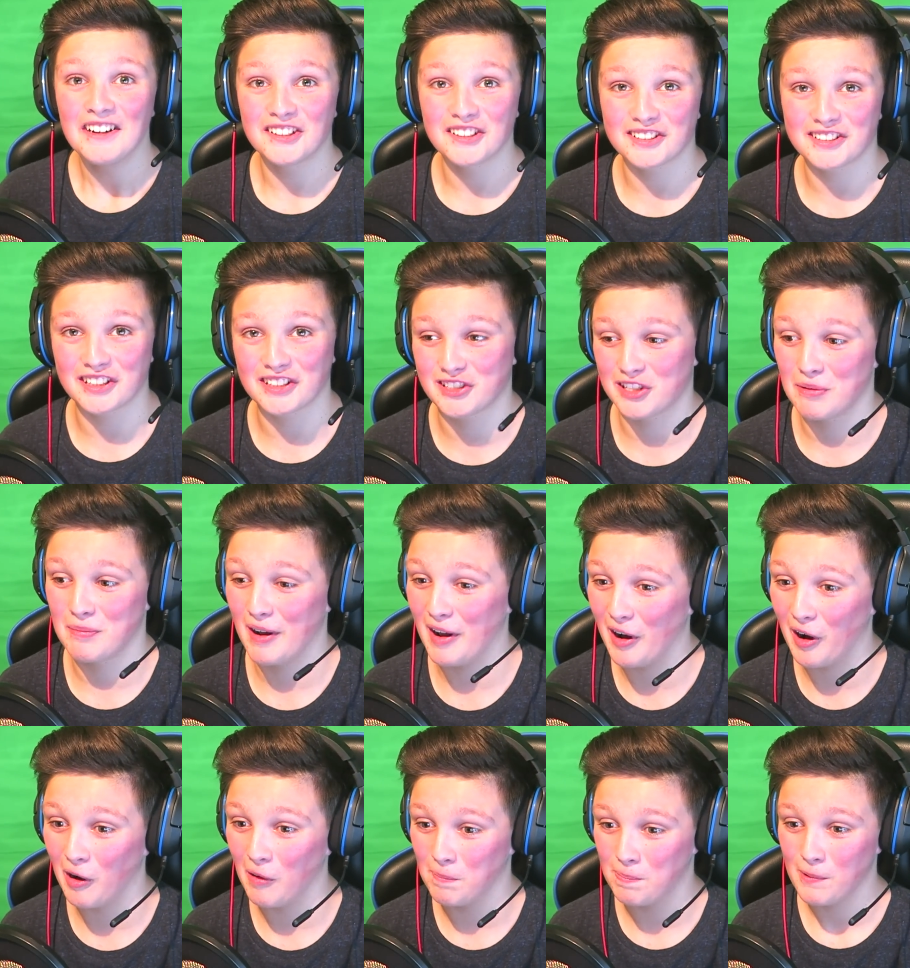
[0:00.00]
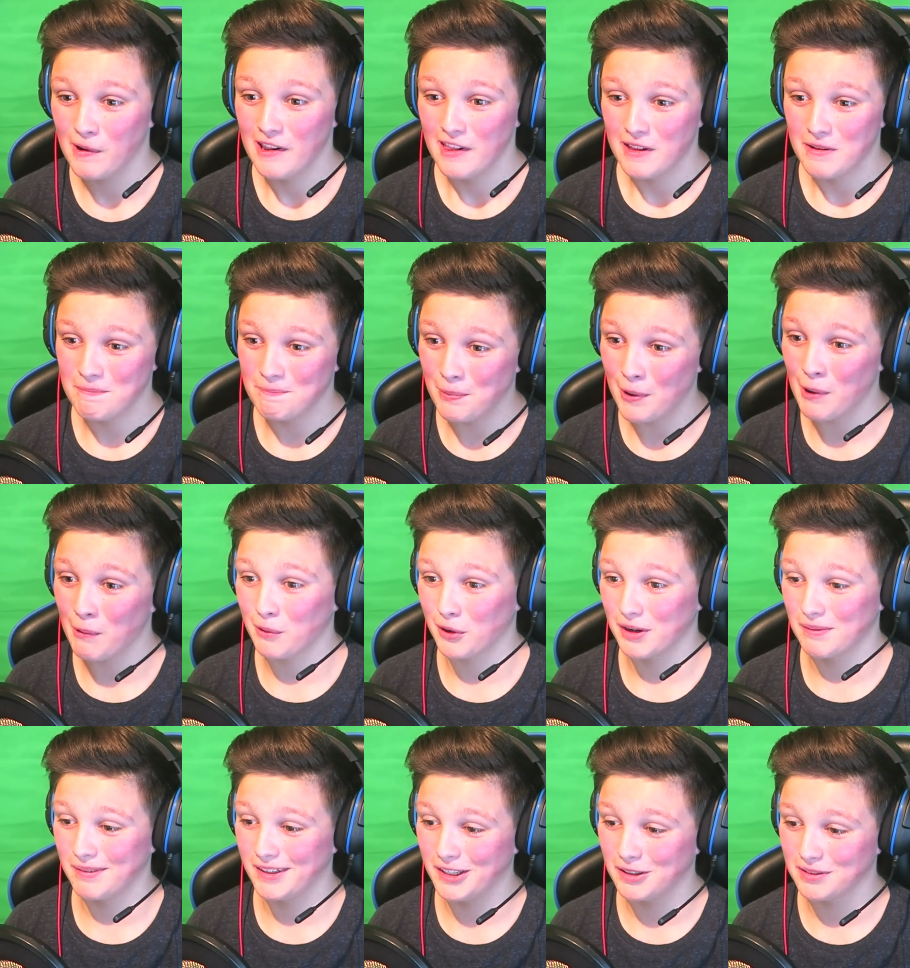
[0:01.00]
just to sum it up, but we're
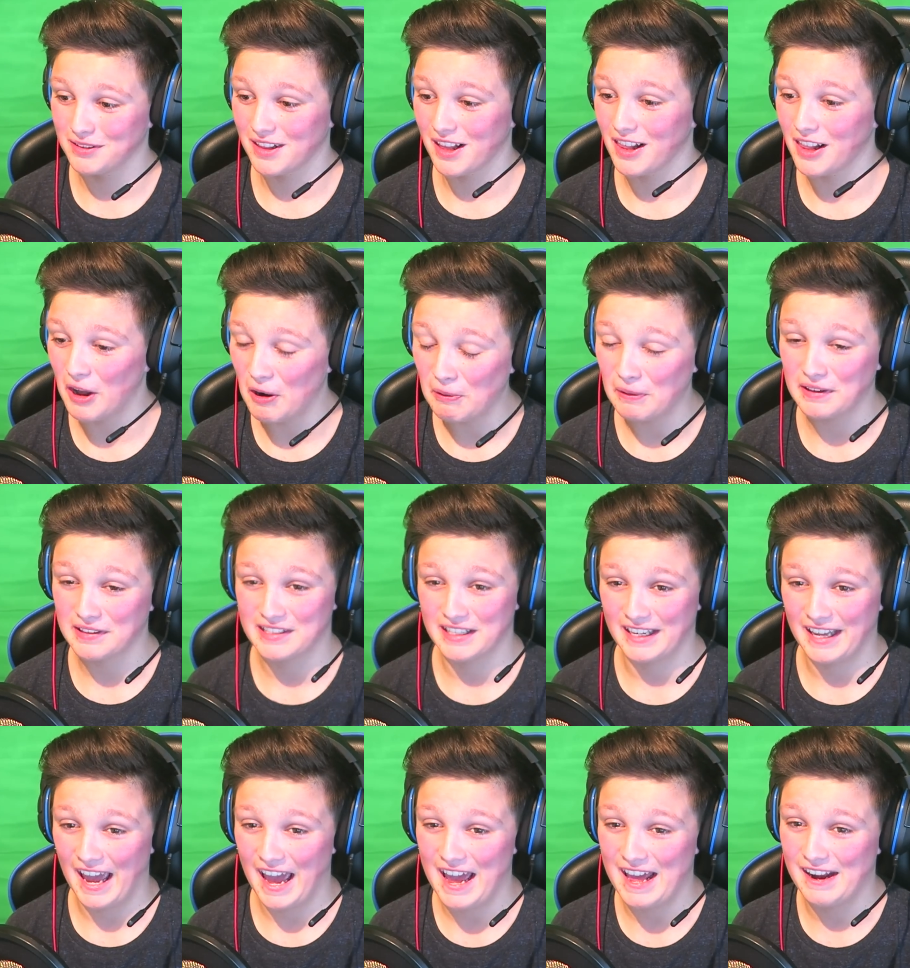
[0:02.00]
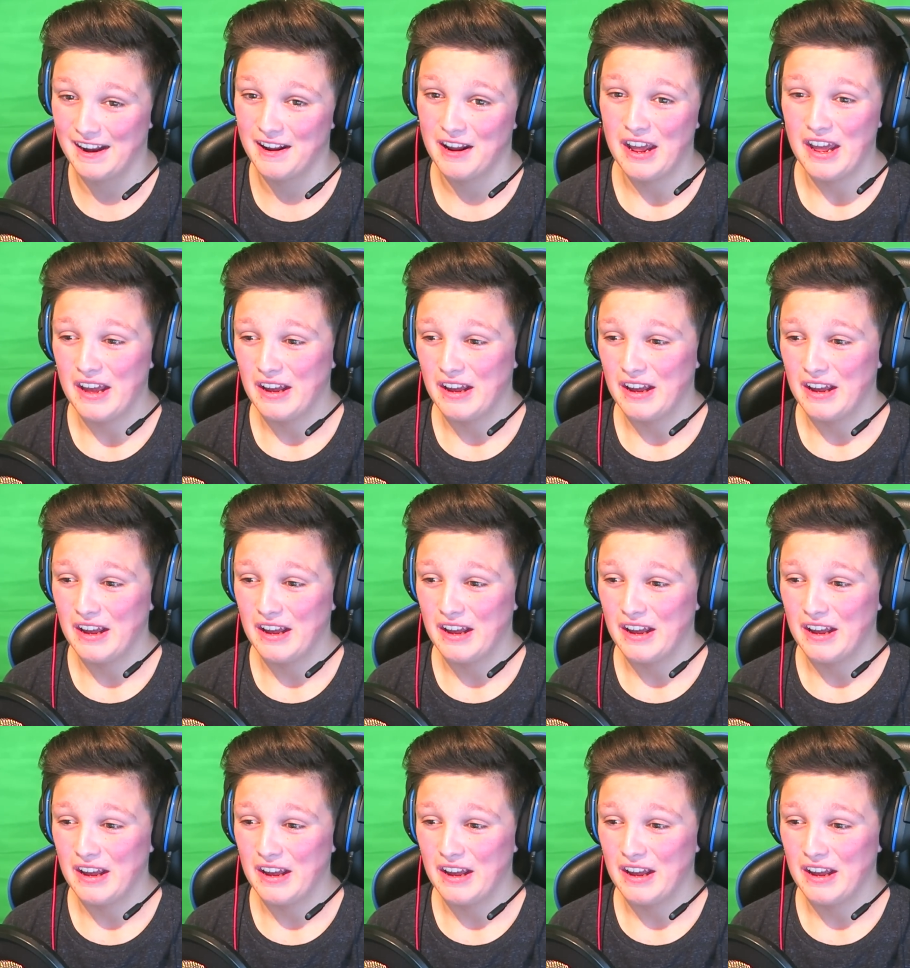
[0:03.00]
going to be using the Locus again.